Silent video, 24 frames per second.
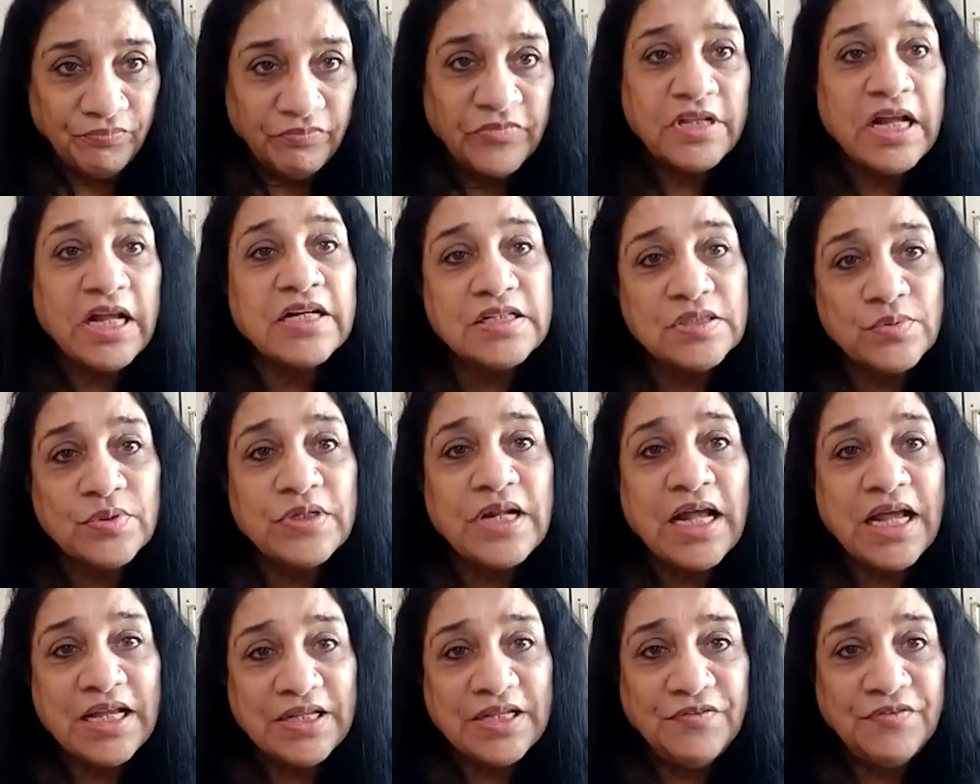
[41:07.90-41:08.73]
That is
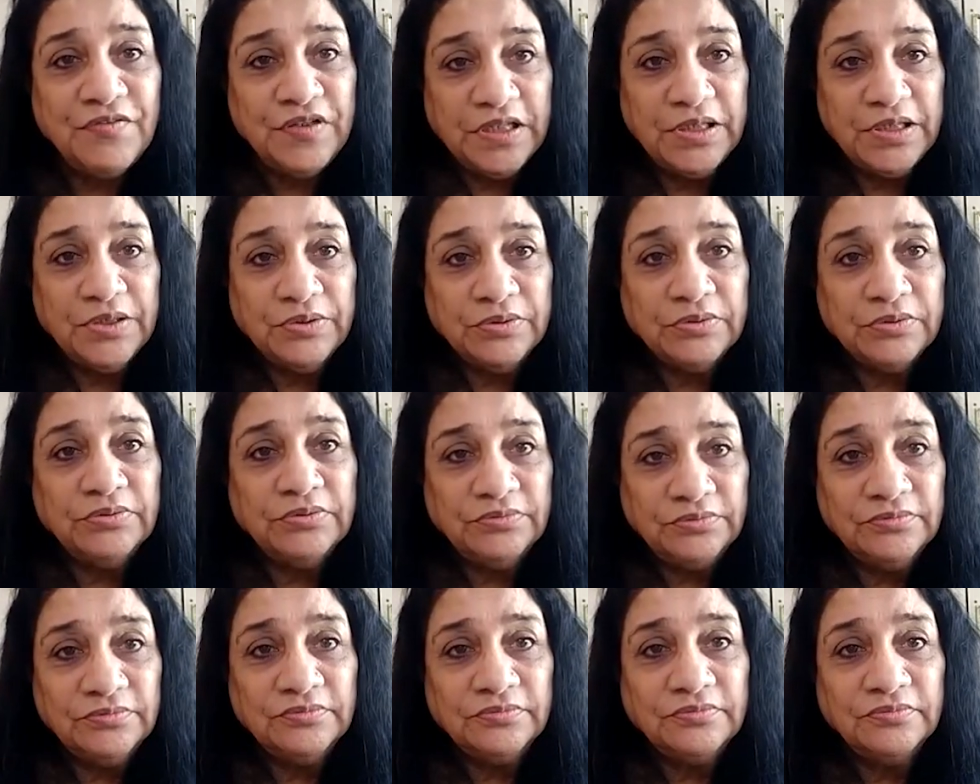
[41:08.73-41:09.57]
what I feel, you know.
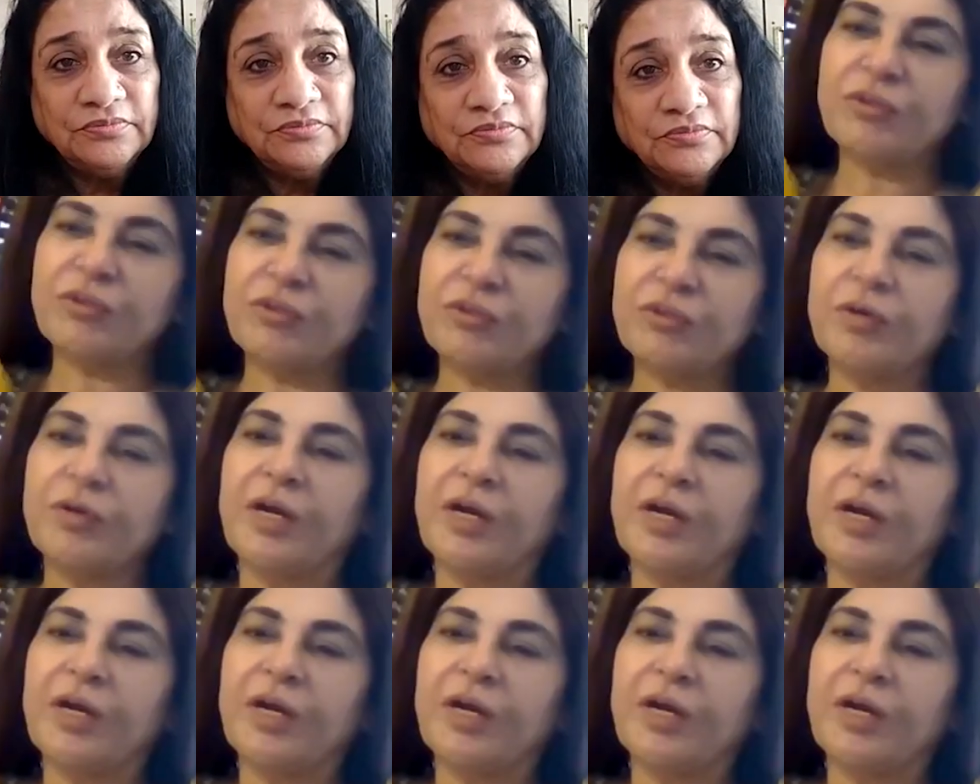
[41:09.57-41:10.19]
Very true.